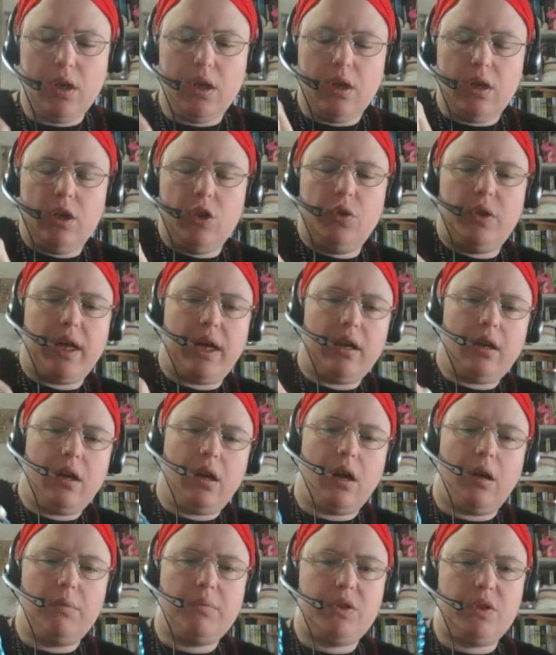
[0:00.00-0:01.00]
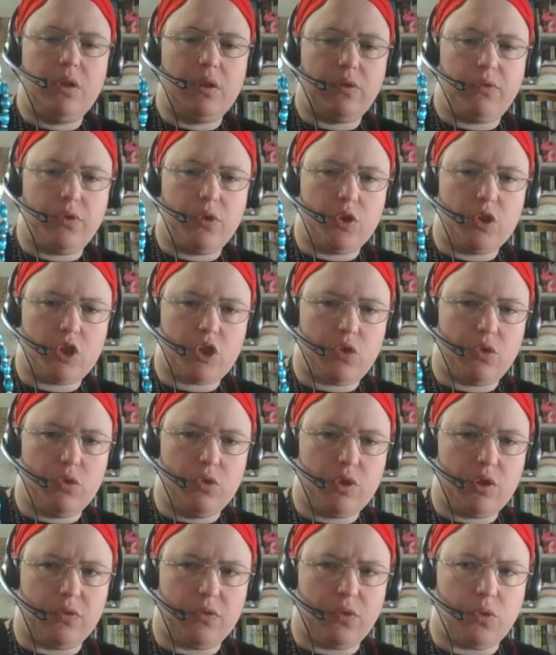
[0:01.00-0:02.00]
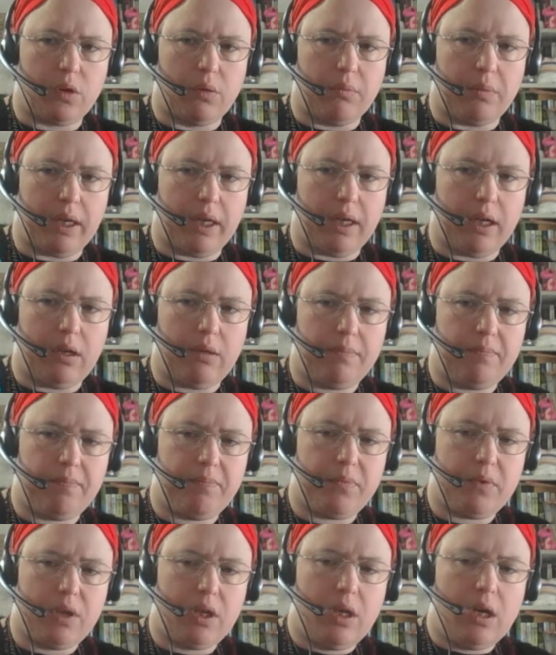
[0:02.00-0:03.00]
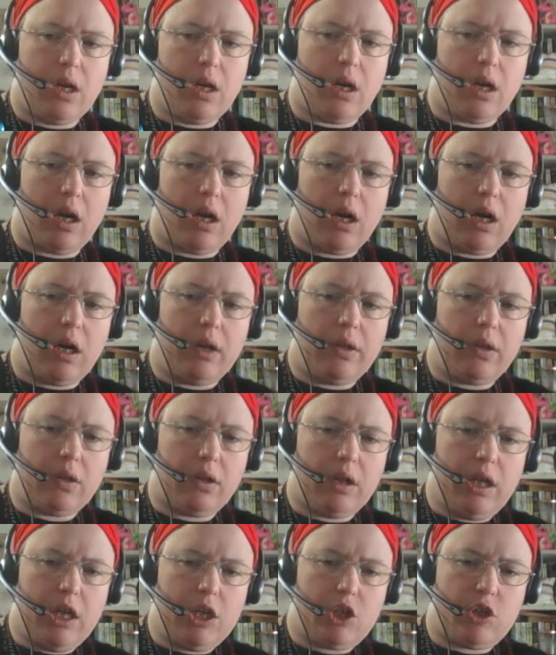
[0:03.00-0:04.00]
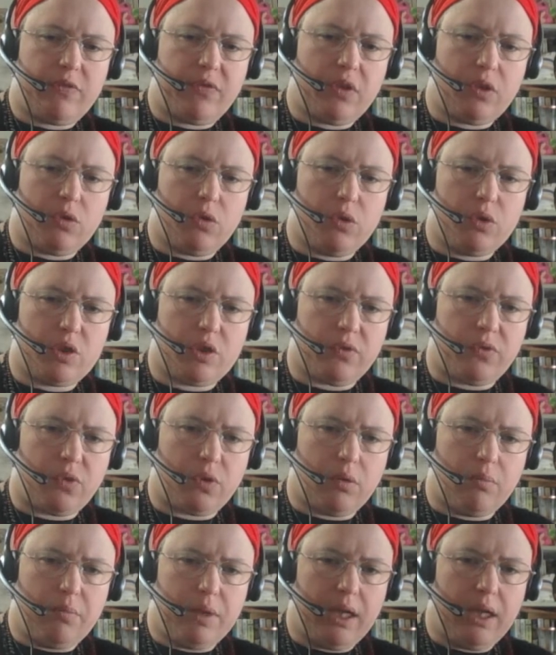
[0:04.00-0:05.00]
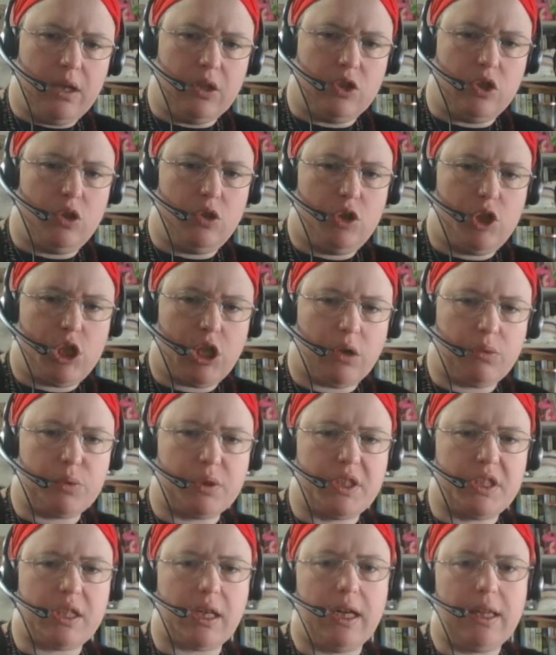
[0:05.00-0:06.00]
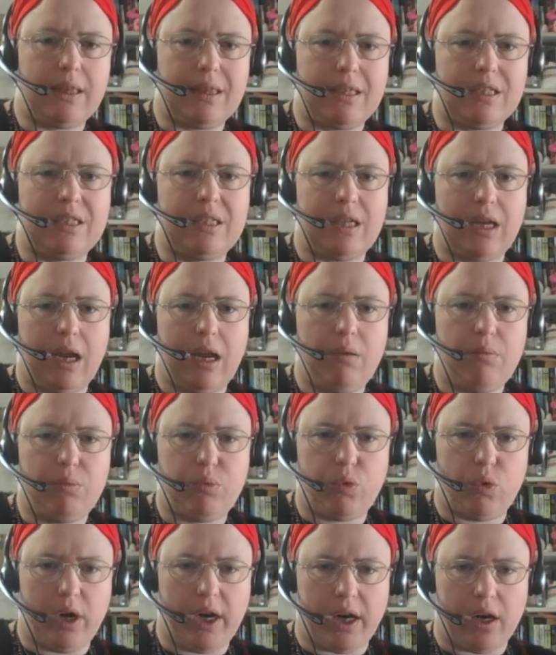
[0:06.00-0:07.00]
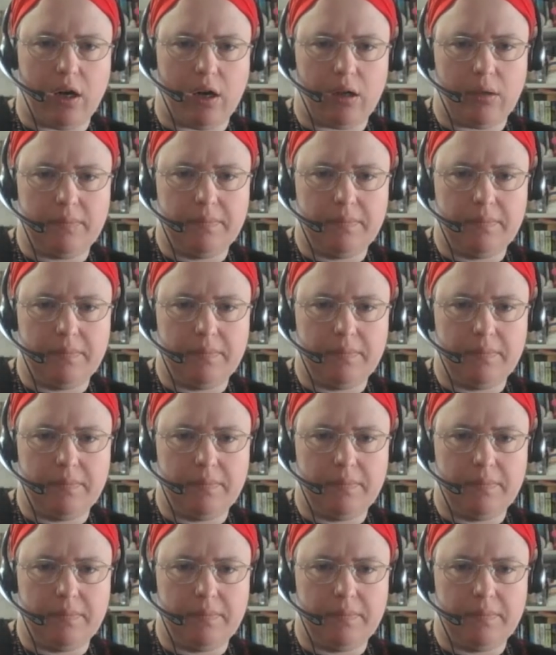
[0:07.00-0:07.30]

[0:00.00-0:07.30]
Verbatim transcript: You then come to the first cruciform bead. On the, each of the cruciform beads, you shall recite the same prayer.